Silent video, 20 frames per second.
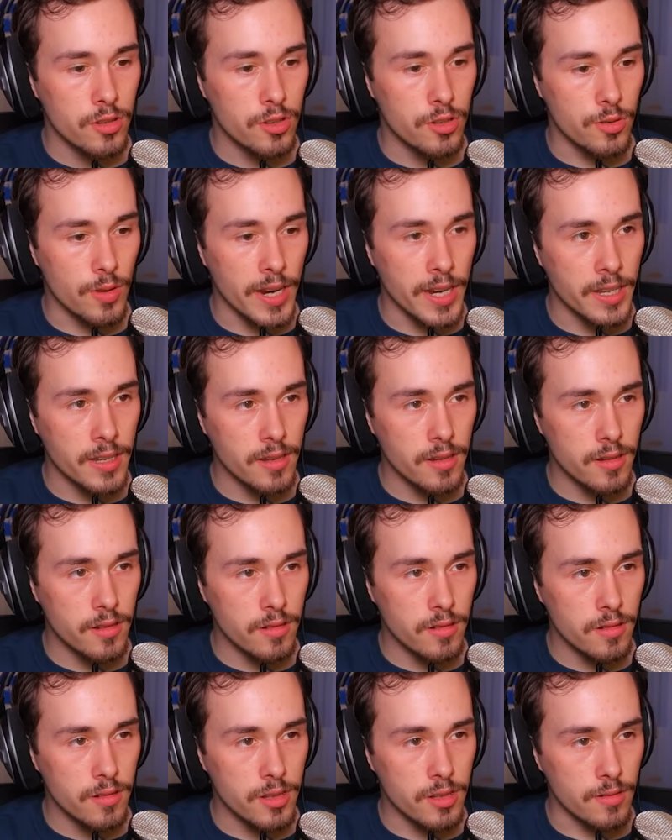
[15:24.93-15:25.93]
Do I,
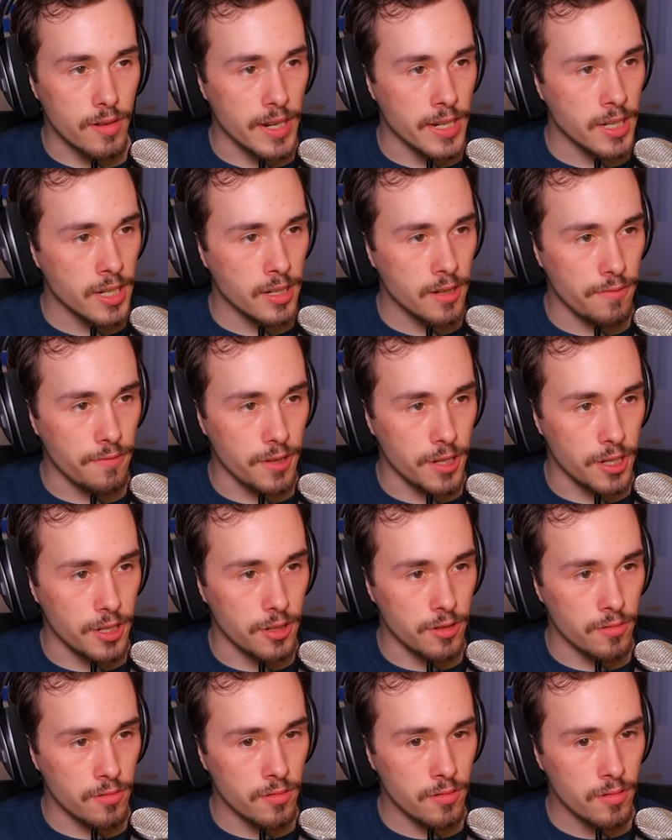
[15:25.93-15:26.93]
do I need to feed
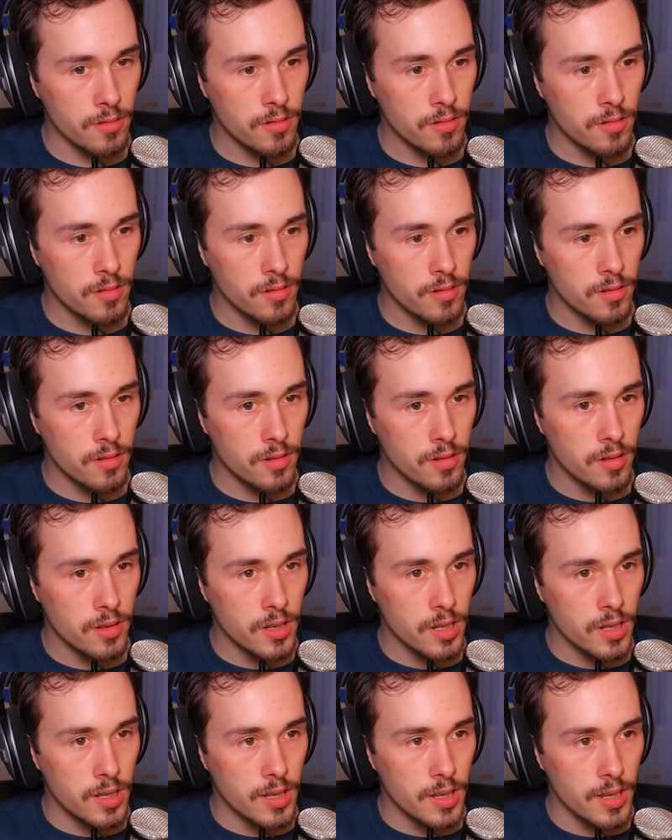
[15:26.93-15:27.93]
you?
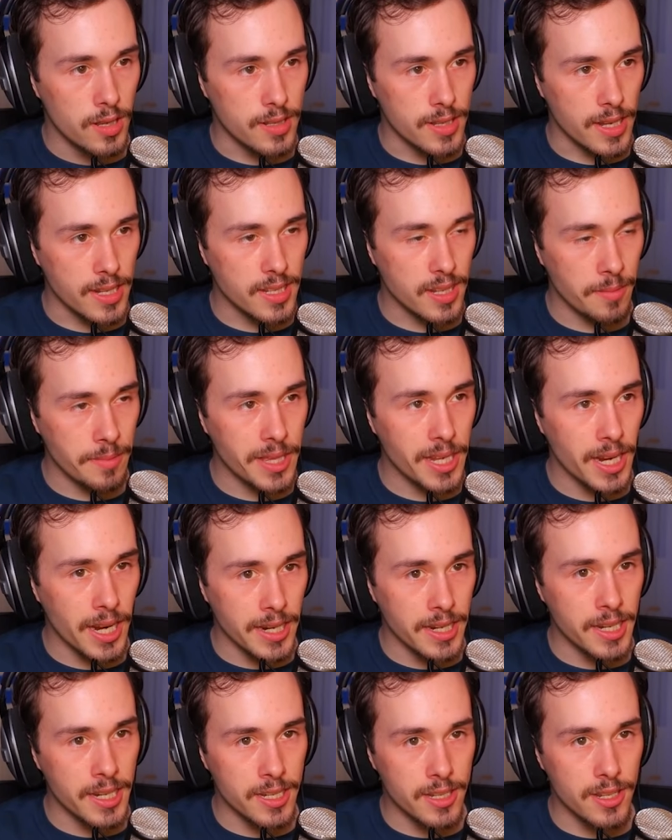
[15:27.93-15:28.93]
Is that something I
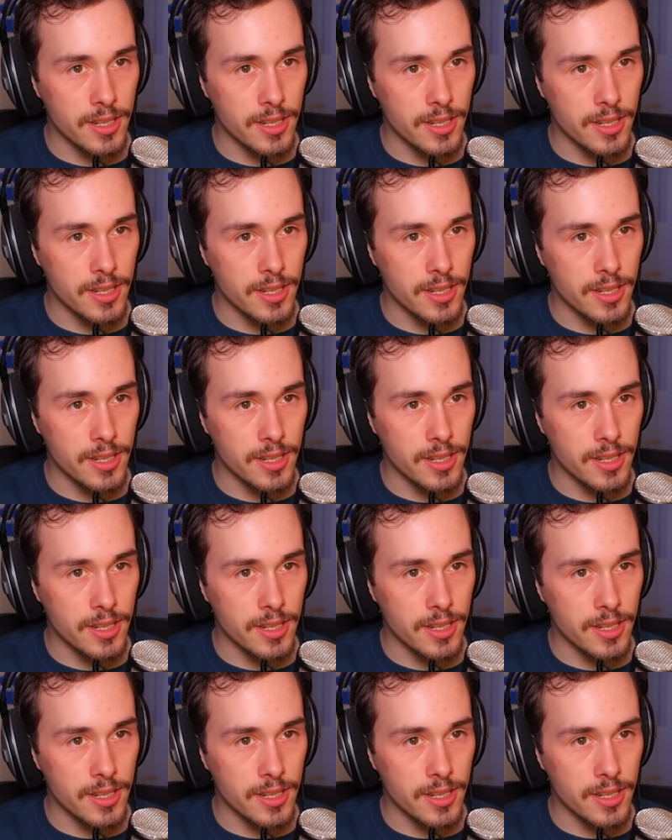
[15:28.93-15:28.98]
need